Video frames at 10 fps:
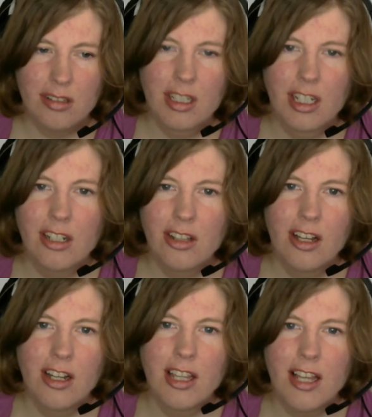eat a
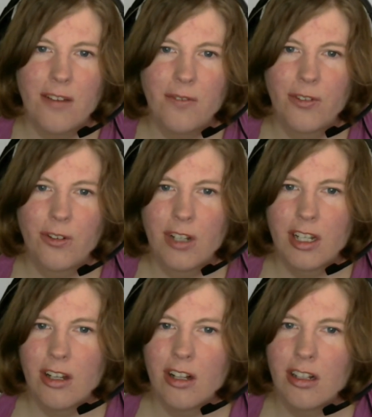lot of that food
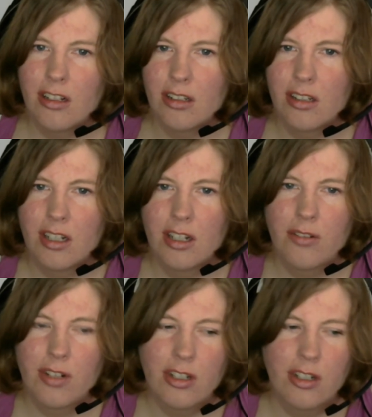at all. I'd
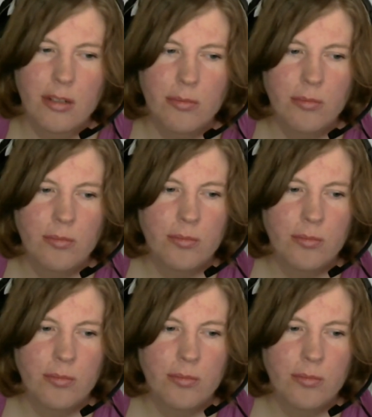rather him